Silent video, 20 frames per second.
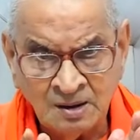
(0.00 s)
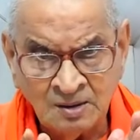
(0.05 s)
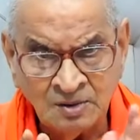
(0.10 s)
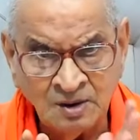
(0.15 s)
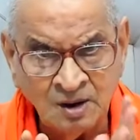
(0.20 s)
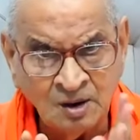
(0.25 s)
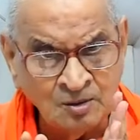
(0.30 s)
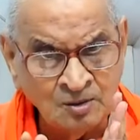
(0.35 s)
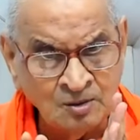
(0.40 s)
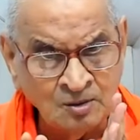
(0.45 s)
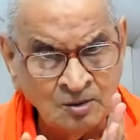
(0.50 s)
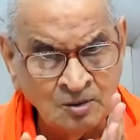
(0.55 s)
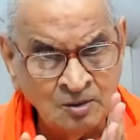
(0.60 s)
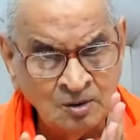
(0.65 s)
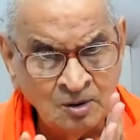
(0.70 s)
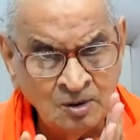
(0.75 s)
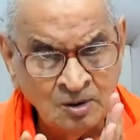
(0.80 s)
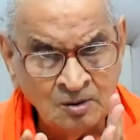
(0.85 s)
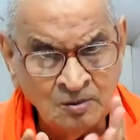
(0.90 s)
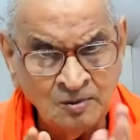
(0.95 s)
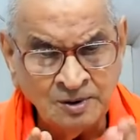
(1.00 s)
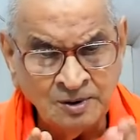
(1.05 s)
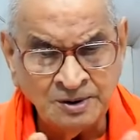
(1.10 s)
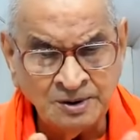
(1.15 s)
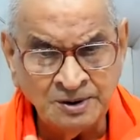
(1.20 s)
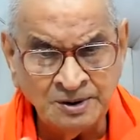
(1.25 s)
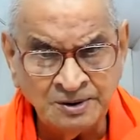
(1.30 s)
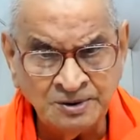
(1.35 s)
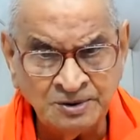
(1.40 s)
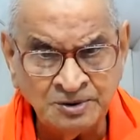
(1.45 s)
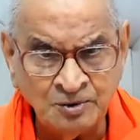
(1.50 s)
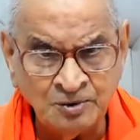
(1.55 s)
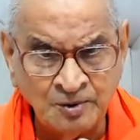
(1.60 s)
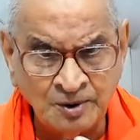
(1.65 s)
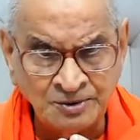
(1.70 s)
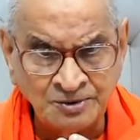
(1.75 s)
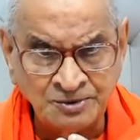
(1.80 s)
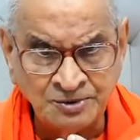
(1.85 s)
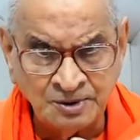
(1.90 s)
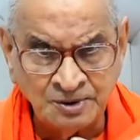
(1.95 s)
Now, when it is a
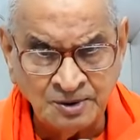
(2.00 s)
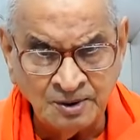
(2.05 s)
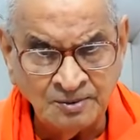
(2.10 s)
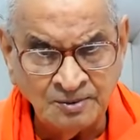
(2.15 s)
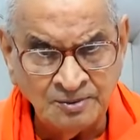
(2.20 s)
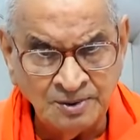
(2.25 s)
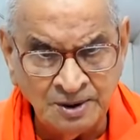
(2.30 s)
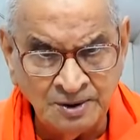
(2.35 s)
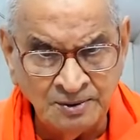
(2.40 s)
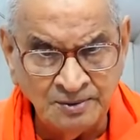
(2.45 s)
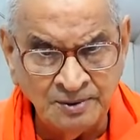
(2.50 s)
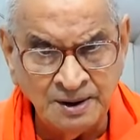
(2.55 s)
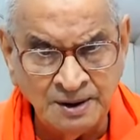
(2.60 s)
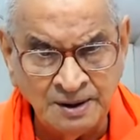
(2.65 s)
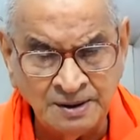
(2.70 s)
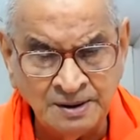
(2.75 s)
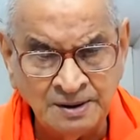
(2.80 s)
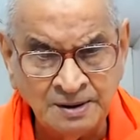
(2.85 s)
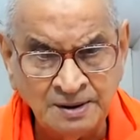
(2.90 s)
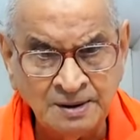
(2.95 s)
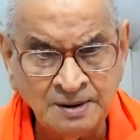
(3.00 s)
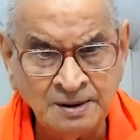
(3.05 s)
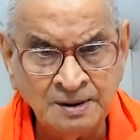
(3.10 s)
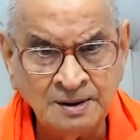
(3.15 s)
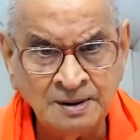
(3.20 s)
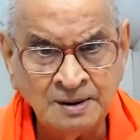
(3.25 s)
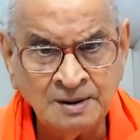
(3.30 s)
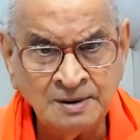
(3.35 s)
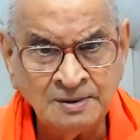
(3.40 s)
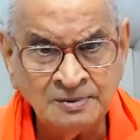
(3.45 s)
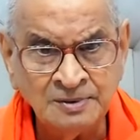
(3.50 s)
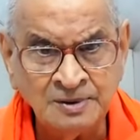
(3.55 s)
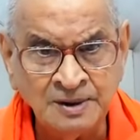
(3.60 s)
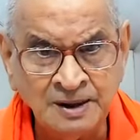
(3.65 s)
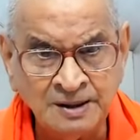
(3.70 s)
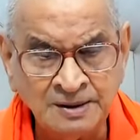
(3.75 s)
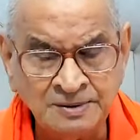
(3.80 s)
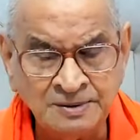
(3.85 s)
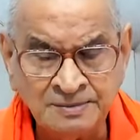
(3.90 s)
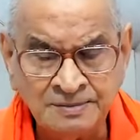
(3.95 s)
question of giving,
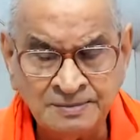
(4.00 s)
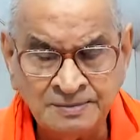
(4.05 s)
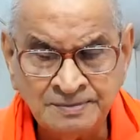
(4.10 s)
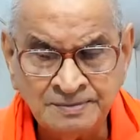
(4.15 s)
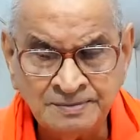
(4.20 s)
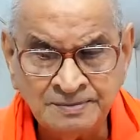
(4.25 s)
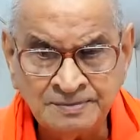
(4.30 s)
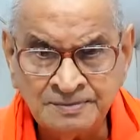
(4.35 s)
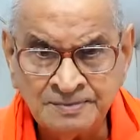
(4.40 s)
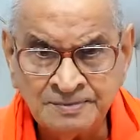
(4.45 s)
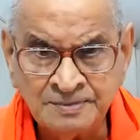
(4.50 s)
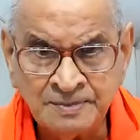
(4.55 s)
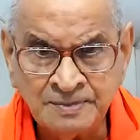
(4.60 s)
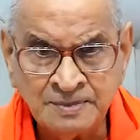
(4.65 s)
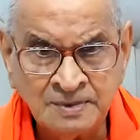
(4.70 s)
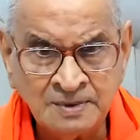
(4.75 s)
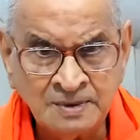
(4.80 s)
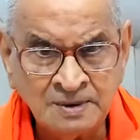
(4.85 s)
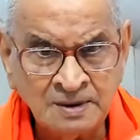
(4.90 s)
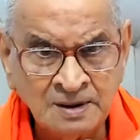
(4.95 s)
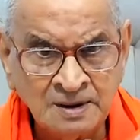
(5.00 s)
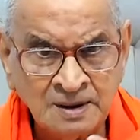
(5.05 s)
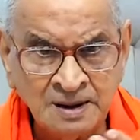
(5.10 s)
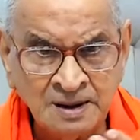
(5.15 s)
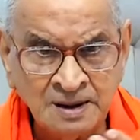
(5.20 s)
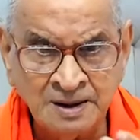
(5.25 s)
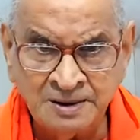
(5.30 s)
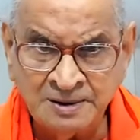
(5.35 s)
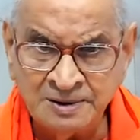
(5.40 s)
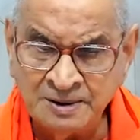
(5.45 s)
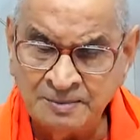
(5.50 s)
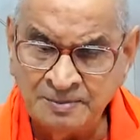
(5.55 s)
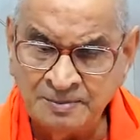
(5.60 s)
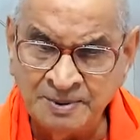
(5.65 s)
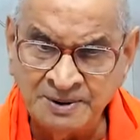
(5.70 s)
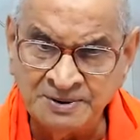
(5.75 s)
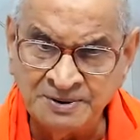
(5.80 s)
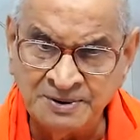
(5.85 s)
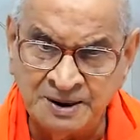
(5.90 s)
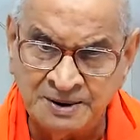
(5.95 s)
then it is a
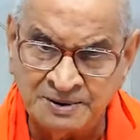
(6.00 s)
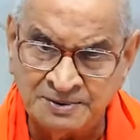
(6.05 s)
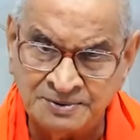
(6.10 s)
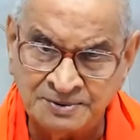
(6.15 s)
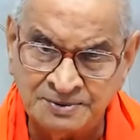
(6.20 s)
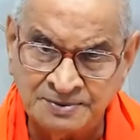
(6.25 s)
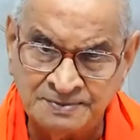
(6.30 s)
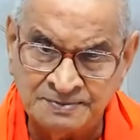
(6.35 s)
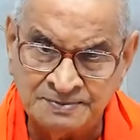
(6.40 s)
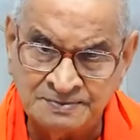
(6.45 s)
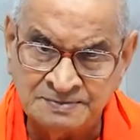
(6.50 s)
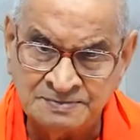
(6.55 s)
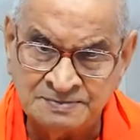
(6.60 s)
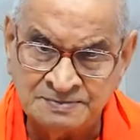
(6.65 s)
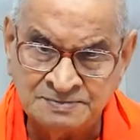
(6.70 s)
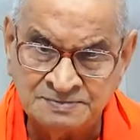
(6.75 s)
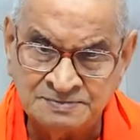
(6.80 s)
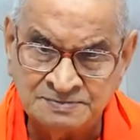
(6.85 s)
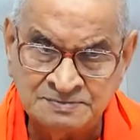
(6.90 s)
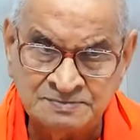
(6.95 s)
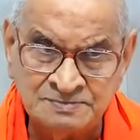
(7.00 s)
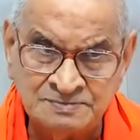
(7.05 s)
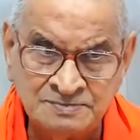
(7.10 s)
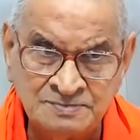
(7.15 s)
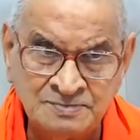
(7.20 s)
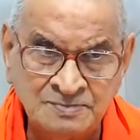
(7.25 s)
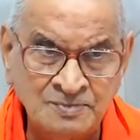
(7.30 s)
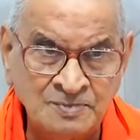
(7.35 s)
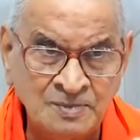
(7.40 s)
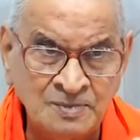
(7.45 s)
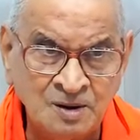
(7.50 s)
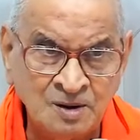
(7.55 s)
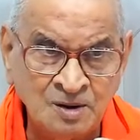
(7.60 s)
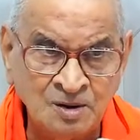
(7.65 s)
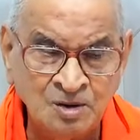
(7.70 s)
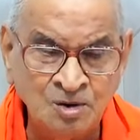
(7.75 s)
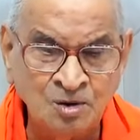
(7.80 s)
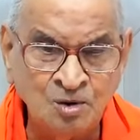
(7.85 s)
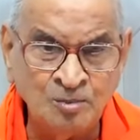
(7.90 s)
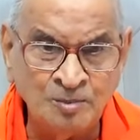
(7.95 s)
business.
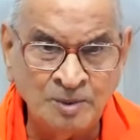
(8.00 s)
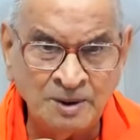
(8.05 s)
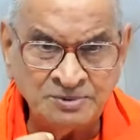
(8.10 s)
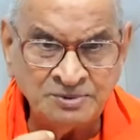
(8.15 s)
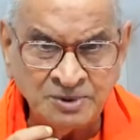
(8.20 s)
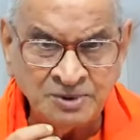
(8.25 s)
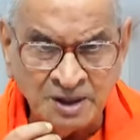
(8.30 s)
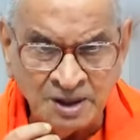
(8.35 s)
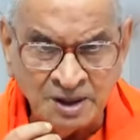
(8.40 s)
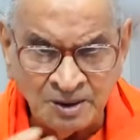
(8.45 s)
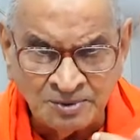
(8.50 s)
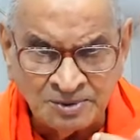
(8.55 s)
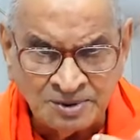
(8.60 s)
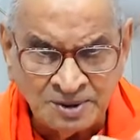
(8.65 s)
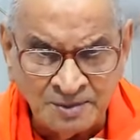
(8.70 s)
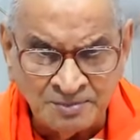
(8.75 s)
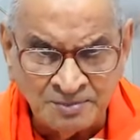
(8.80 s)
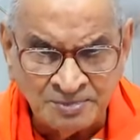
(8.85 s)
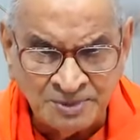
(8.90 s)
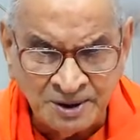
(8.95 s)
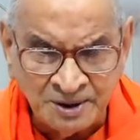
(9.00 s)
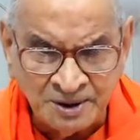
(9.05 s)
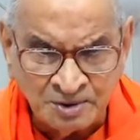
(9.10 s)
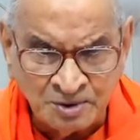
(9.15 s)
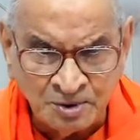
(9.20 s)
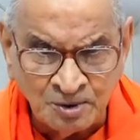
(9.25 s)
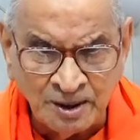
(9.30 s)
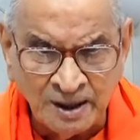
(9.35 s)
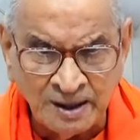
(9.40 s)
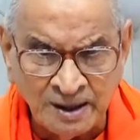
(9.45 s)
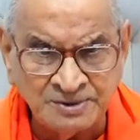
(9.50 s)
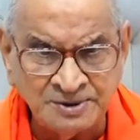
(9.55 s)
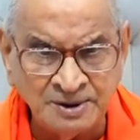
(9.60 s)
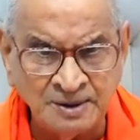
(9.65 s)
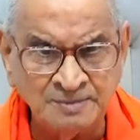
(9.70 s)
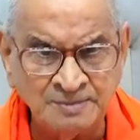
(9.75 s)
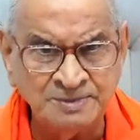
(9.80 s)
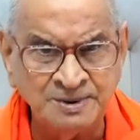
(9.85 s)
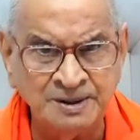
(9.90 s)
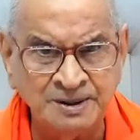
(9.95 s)
You must give something to get
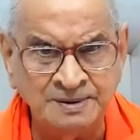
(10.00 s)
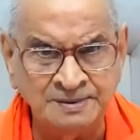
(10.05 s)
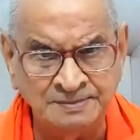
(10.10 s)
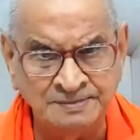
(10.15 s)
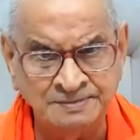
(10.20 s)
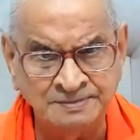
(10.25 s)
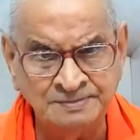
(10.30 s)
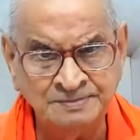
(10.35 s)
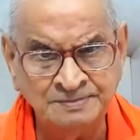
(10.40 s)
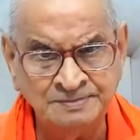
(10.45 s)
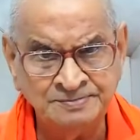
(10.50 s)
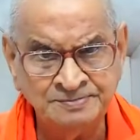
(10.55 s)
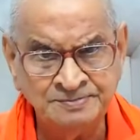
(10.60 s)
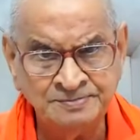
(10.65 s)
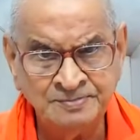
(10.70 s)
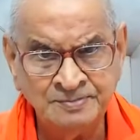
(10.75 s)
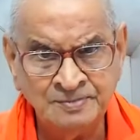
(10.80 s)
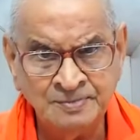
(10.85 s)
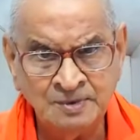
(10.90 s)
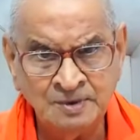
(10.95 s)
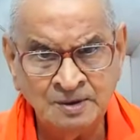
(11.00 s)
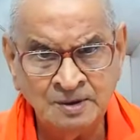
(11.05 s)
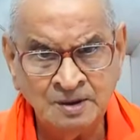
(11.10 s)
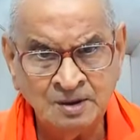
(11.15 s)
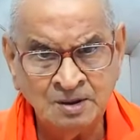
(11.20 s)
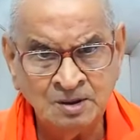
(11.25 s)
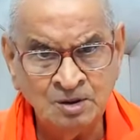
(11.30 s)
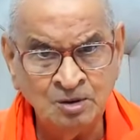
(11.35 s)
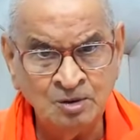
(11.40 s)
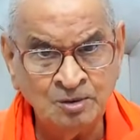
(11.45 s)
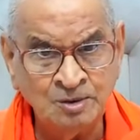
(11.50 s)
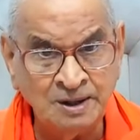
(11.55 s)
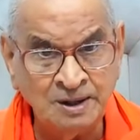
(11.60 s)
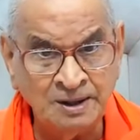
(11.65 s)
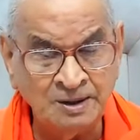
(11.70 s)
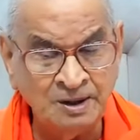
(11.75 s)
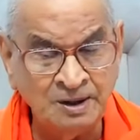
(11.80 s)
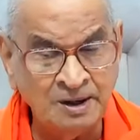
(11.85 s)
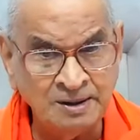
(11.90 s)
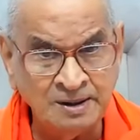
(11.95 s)
something. You
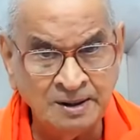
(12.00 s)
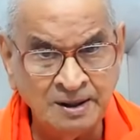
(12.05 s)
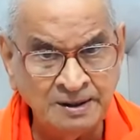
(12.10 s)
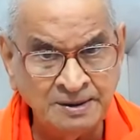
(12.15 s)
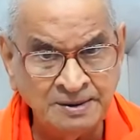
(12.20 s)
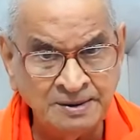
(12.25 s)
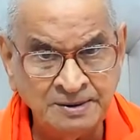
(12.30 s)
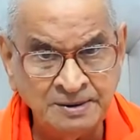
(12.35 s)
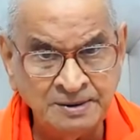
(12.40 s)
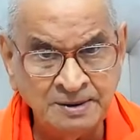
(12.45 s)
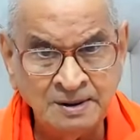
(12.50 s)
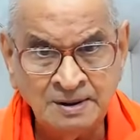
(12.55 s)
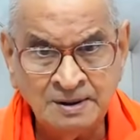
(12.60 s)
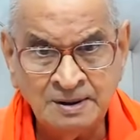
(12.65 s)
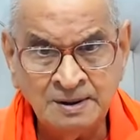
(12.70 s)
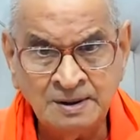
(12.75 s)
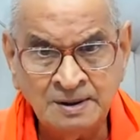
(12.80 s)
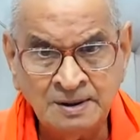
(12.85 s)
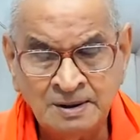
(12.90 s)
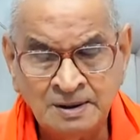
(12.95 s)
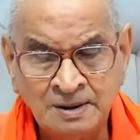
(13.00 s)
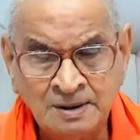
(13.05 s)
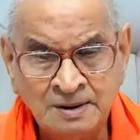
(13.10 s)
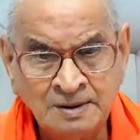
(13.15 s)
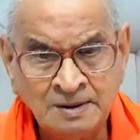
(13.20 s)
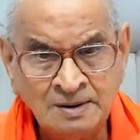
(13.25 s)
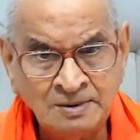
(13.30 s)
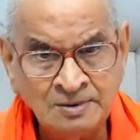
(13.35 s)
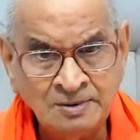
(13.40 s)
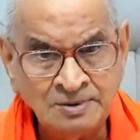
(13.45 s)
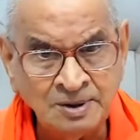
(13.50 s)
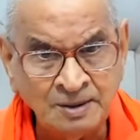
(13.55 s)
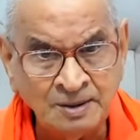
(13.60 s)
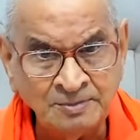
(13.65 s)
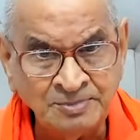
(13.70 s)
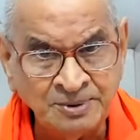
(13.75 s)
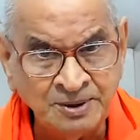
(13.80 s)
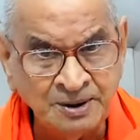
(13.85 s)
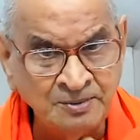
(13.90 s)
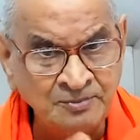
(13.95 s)
cannot get
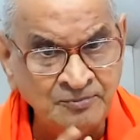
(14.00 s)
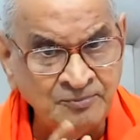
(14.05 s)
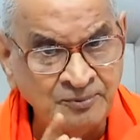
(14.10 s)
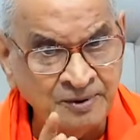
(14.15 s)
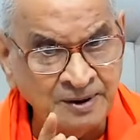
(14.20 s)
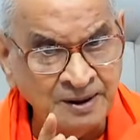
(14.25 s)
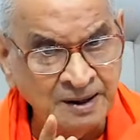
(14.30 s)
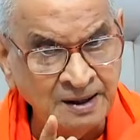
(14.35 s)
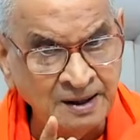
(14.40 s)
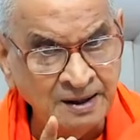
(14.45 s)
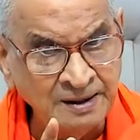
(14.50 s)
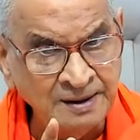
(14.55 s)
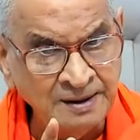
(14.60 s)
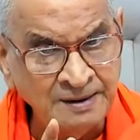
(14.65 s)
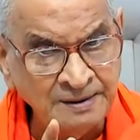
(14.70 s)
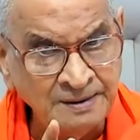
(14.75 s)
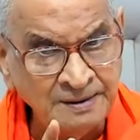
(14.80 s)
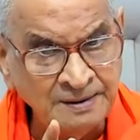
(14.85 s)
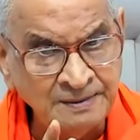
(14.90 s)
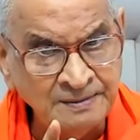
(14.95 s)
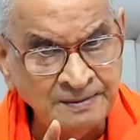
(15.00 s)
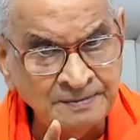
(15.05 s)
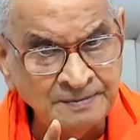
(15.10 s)
something freely.